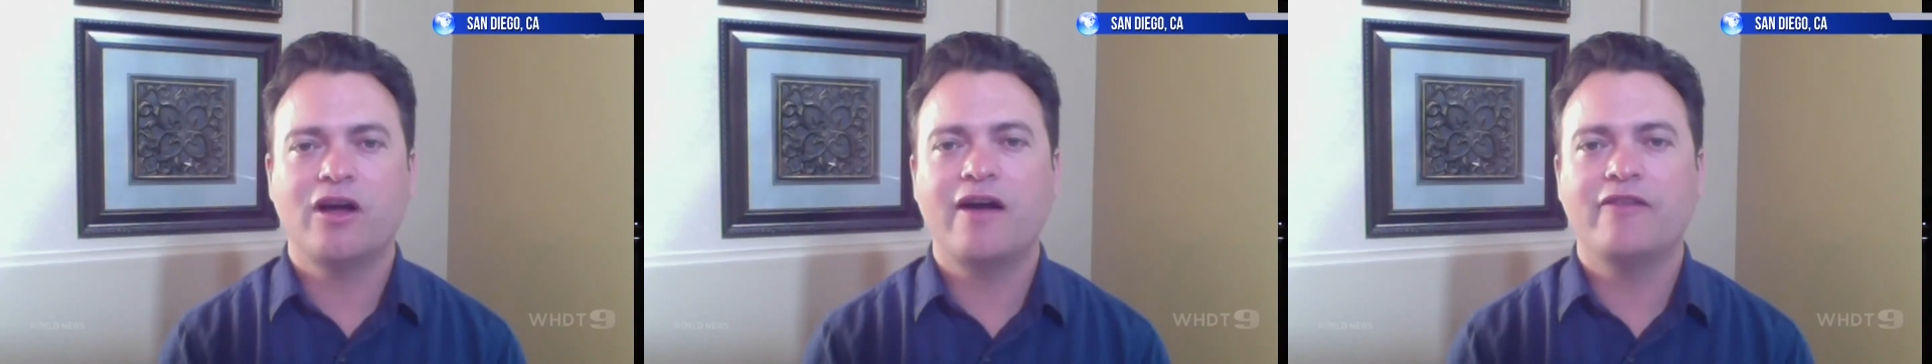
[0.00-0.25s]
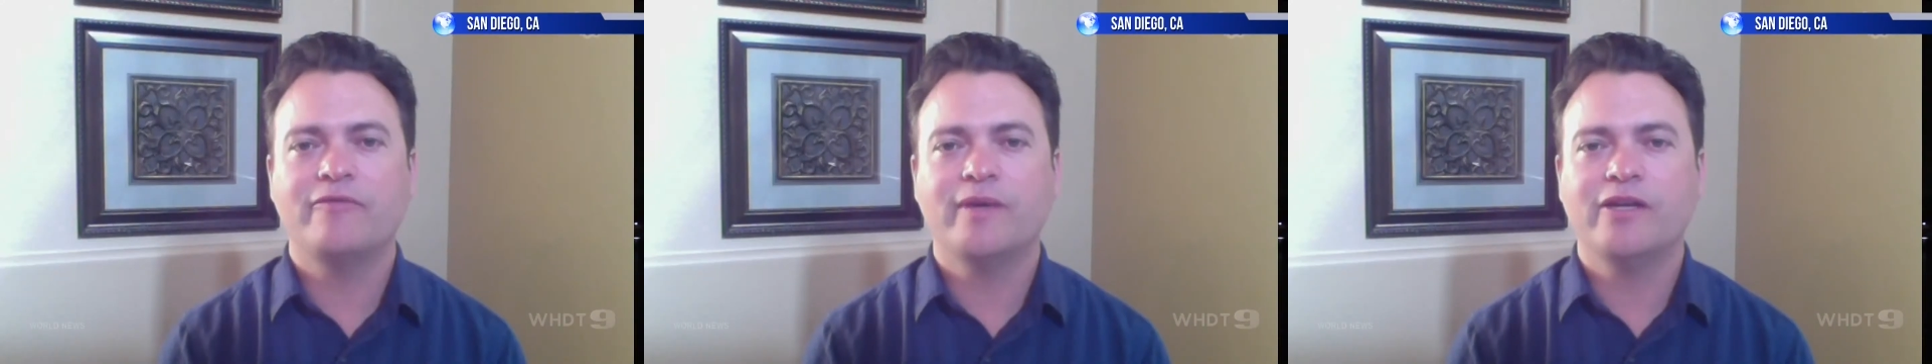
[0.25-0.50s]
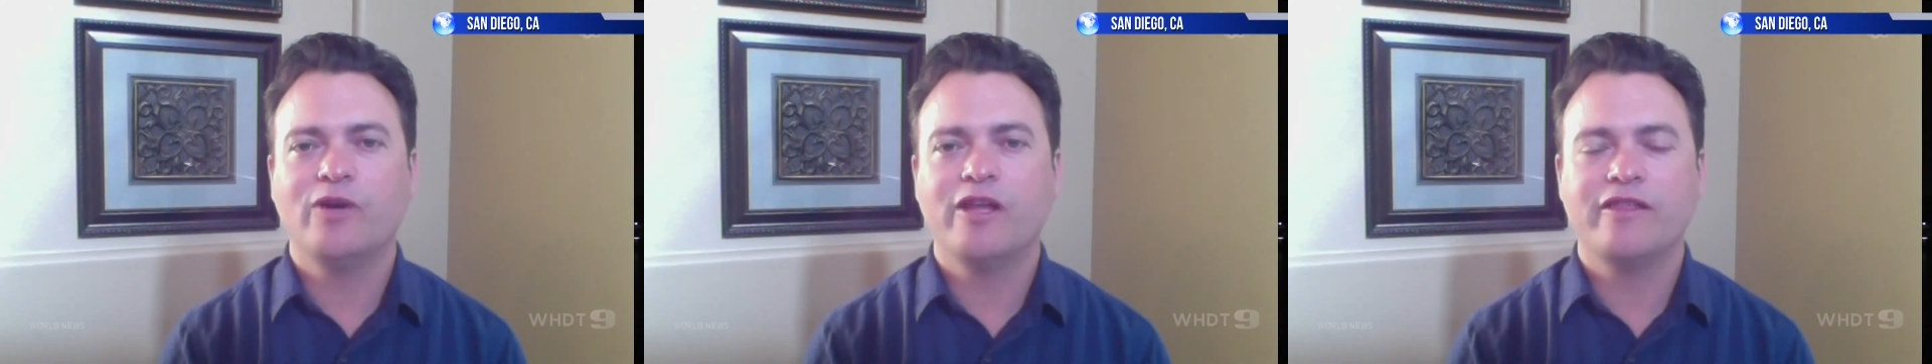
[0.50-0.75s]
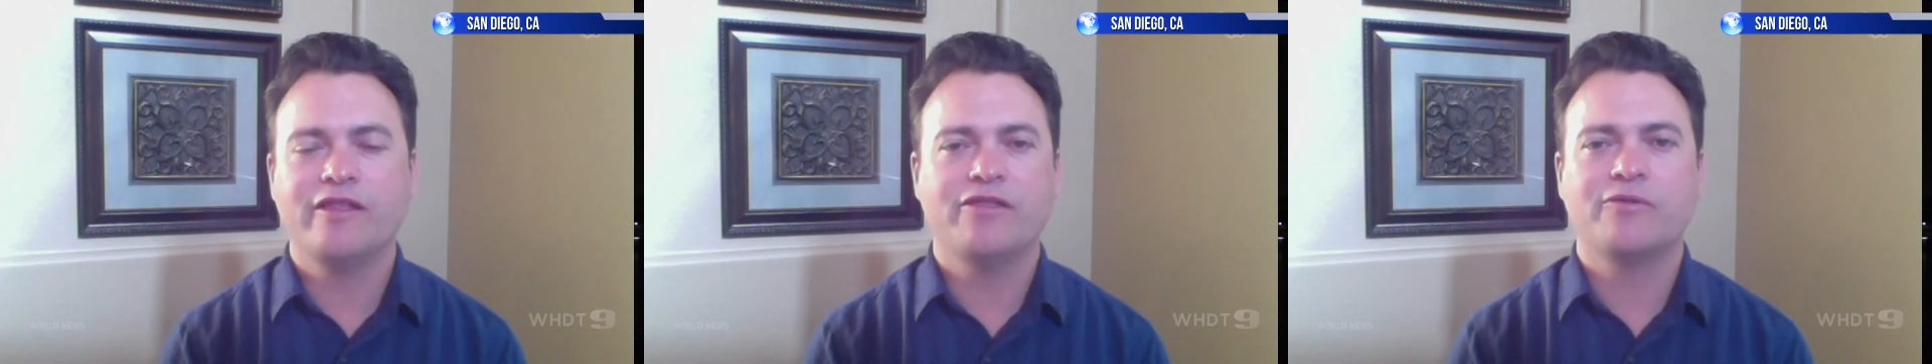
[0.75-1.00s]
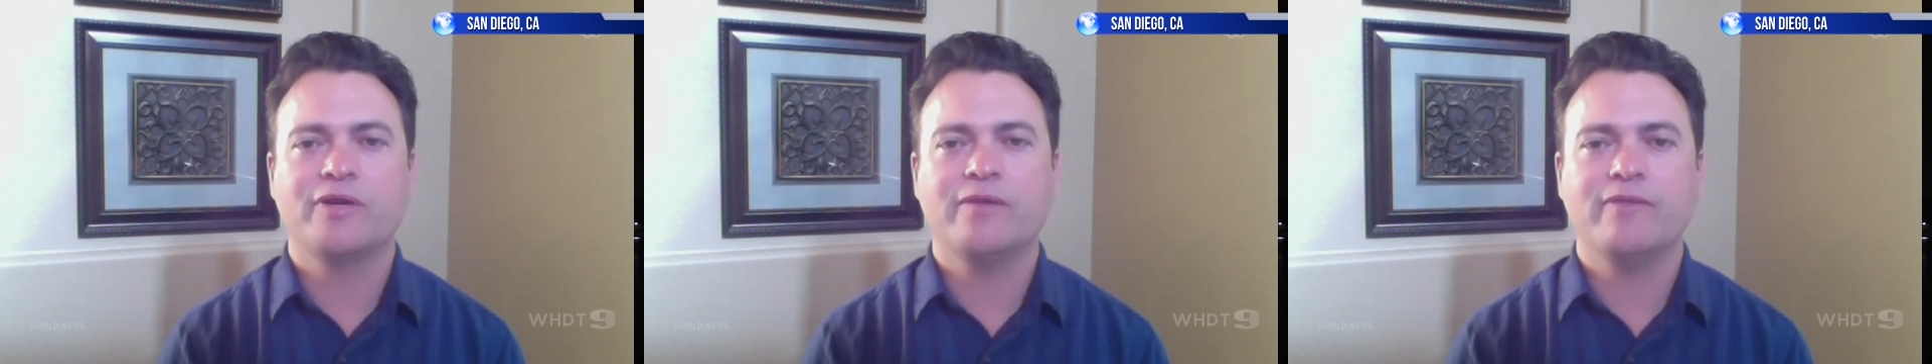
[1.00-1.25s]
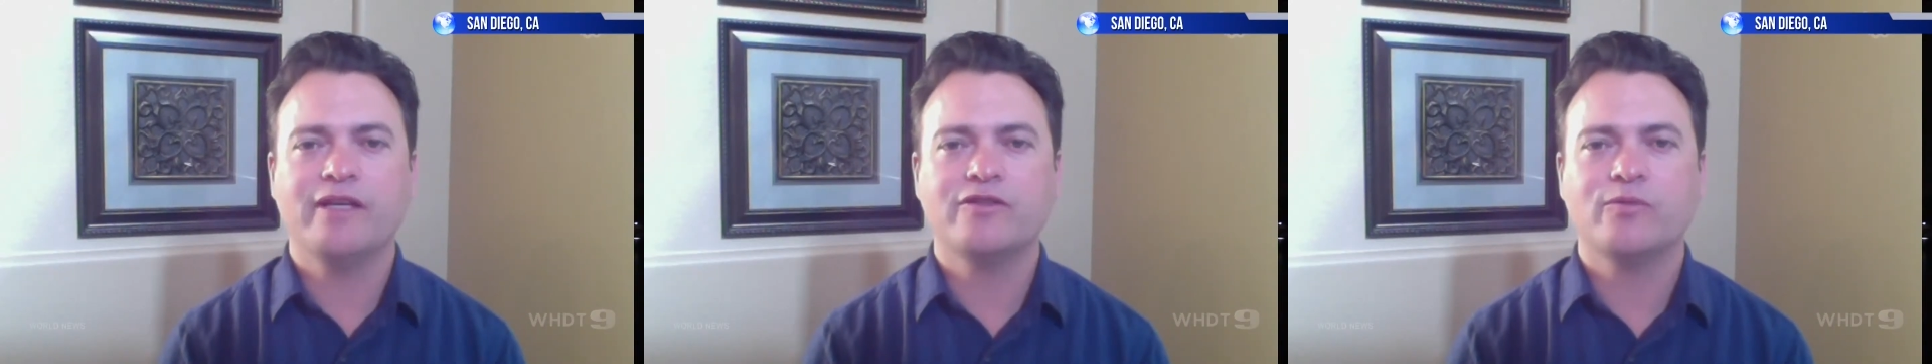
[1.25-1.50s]
Hoffman, within 3
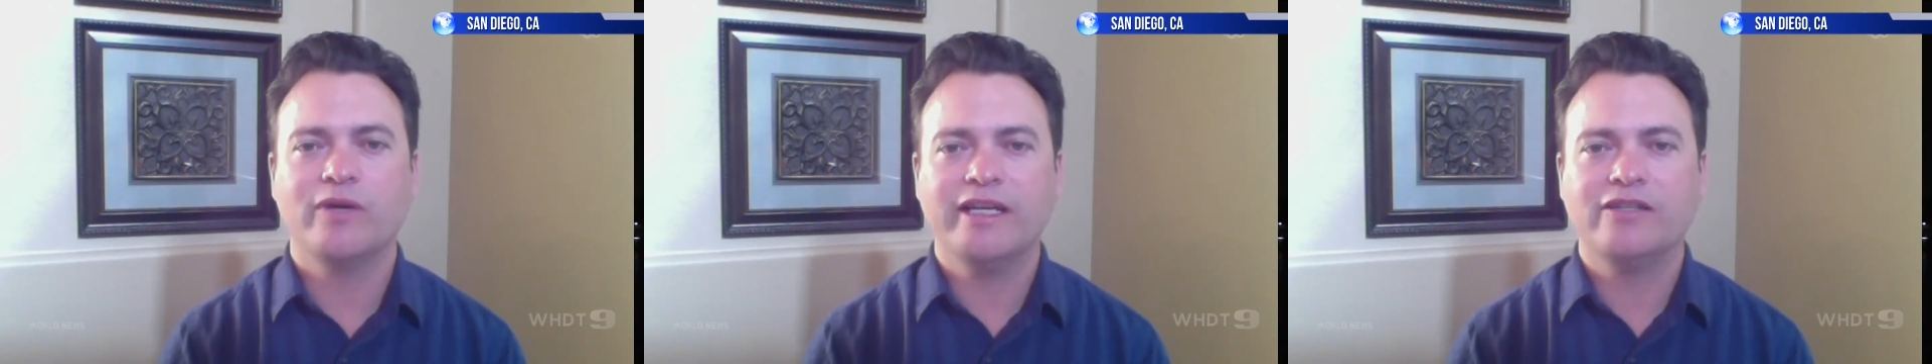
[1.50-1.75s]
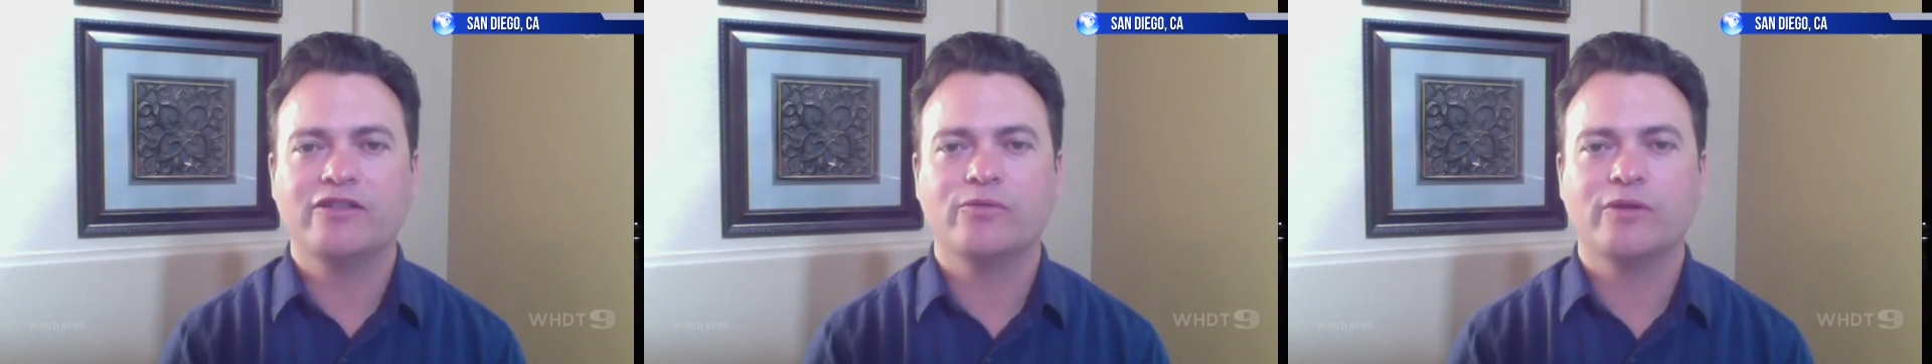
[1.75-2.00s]
months, went into